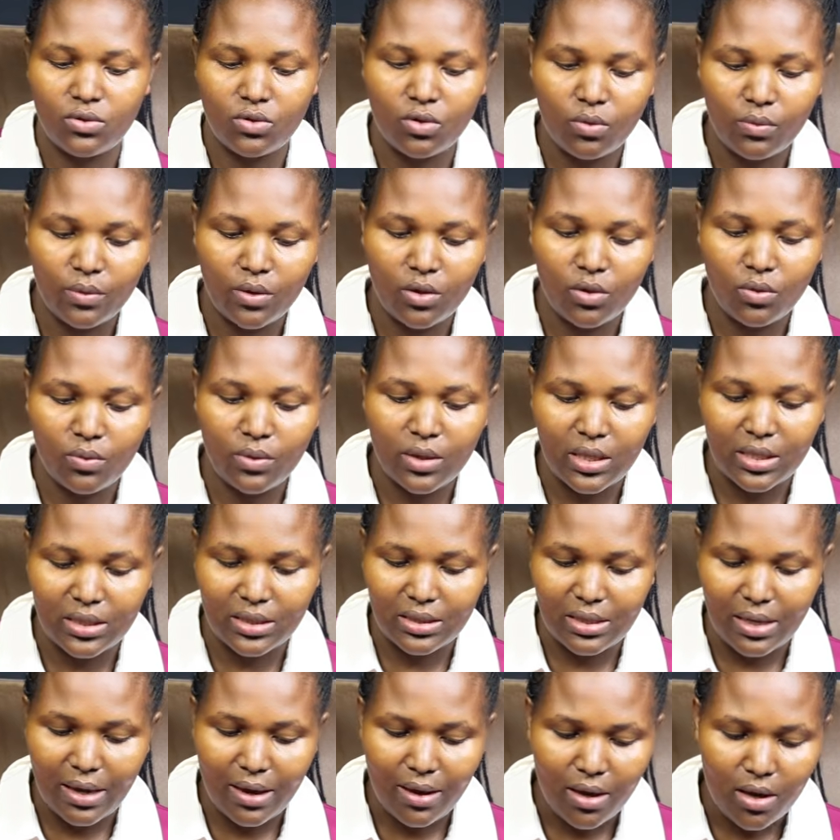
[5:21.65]
So winnowing
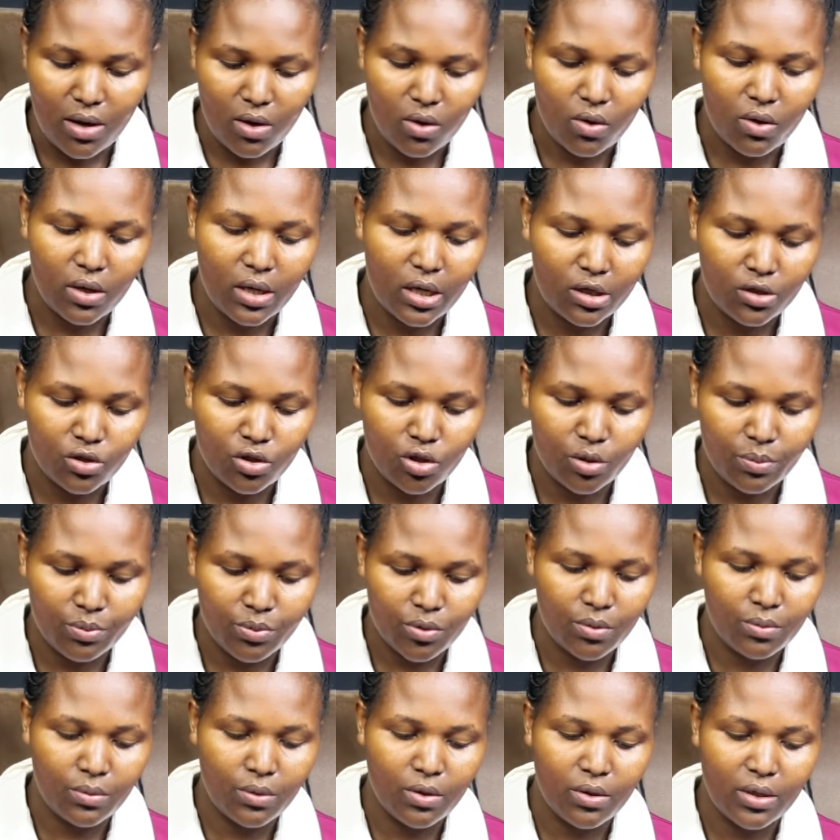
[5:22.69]
is the
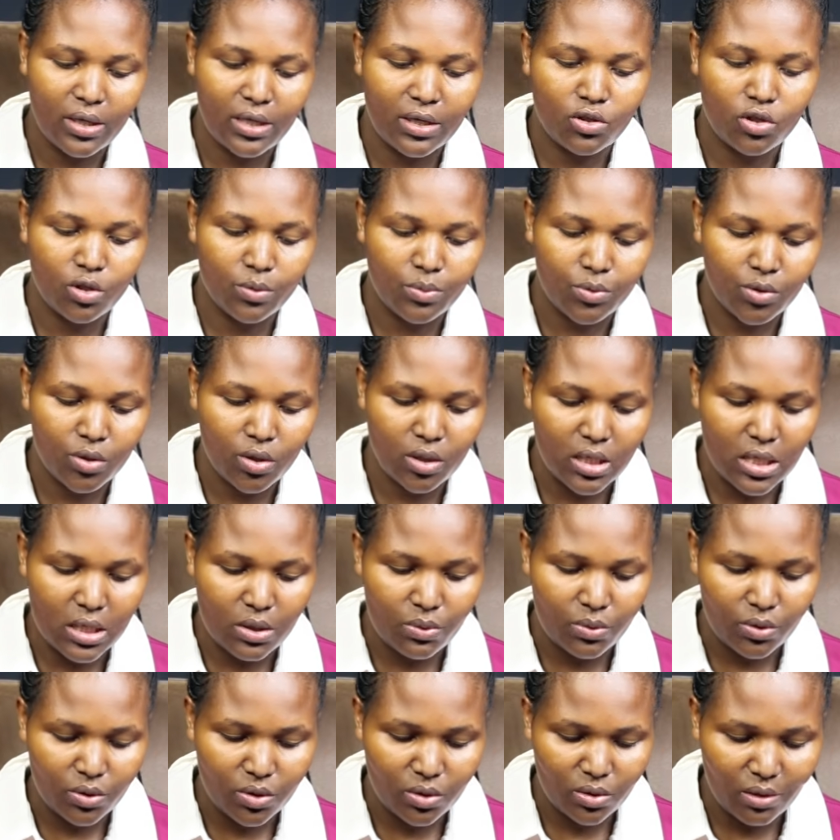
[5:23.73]
correct option in
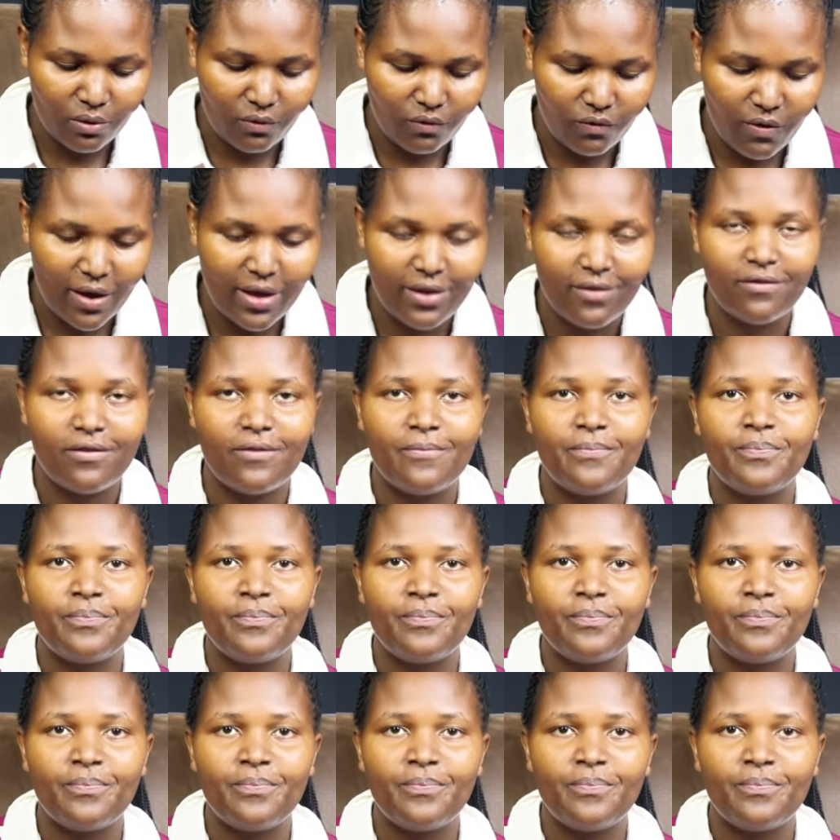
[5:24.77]
question 5.